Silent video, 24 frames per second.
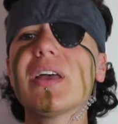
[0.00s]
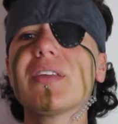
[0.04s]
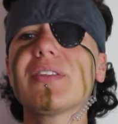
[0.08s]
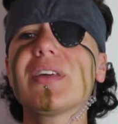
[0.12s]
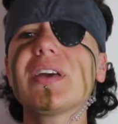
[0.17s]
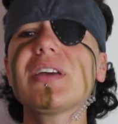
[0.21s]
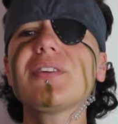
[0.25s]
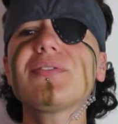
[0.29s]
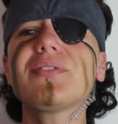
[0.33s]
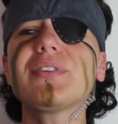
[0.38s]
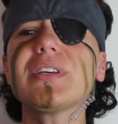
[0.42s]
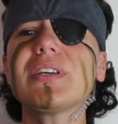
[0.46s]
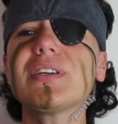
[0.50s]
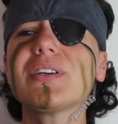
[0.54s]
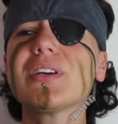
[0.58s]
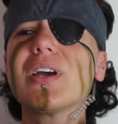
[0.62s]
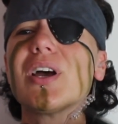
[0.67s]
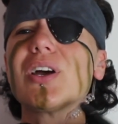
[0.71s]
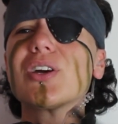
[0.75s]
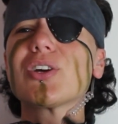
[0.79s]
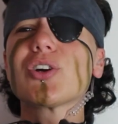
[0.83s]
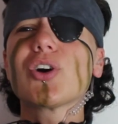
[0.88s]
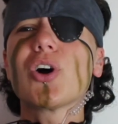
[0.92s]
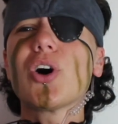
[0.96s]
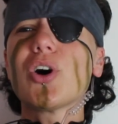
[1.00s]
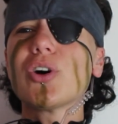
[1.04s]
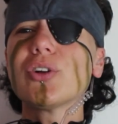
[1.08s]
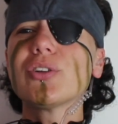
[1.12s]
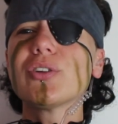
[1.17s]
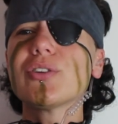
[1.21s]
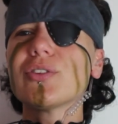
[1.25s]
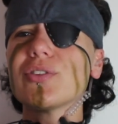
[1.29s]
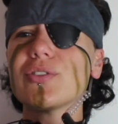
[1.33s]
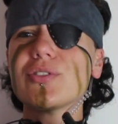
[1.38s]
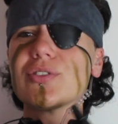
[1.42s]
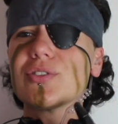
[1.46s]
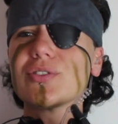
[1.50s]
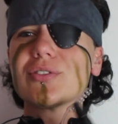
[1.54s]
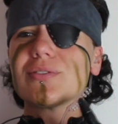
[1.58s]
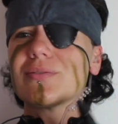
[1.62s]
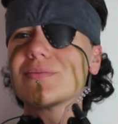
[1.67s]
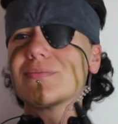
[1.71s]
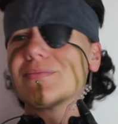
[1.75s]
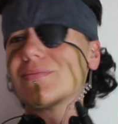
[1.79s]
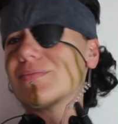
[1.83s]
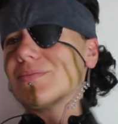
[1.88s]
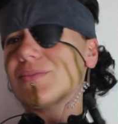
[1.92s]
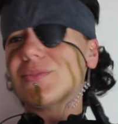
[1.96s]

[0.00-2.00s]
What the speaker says: Thankfully, collars